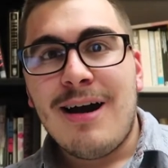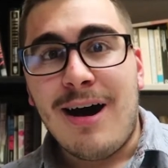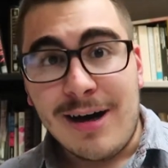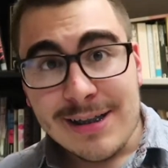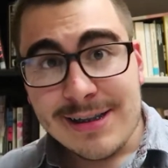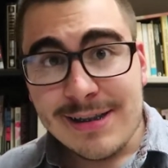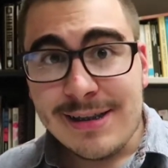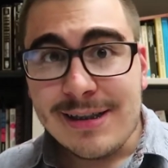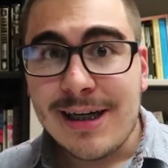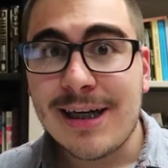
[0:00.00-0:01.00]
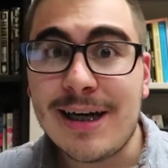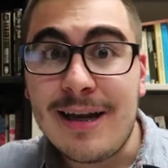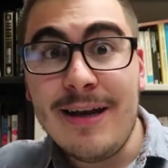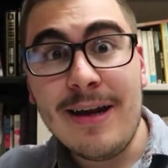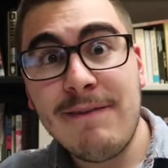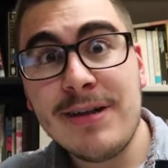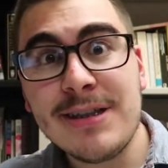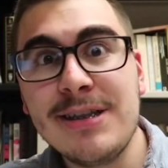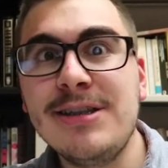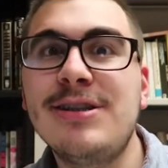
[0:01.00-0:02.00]
Honestly, never
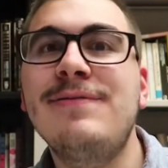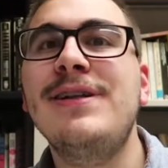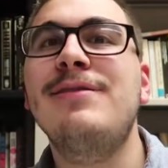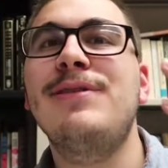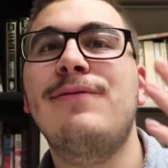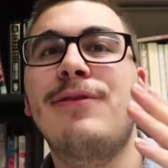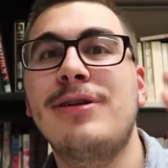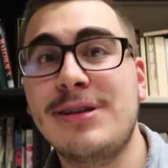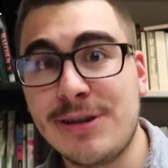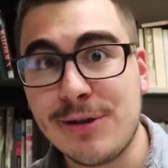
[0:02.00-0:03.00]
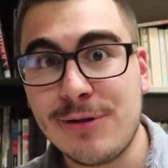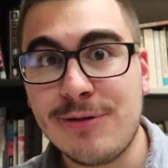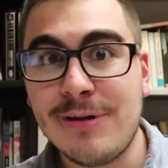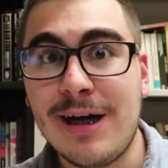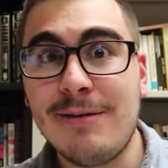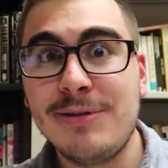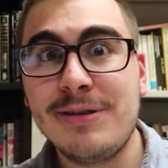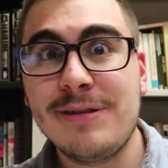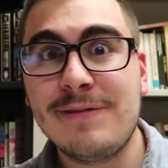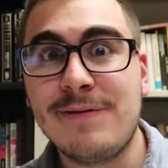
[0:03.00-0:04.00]
done a YouTube video before, so I'm
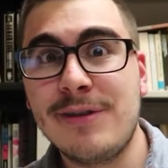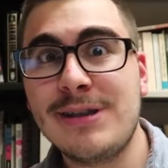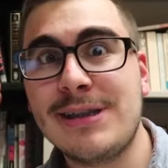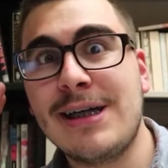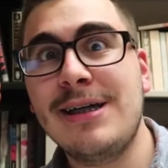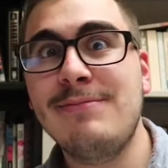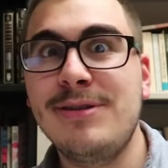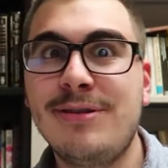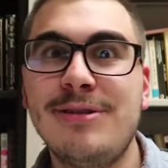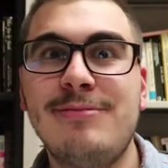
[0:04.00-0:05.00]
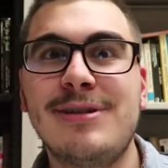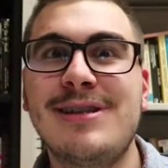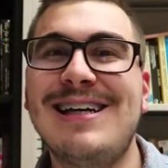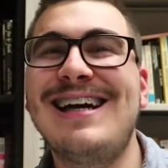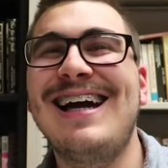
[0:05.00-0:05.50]
a first-time YouTuber.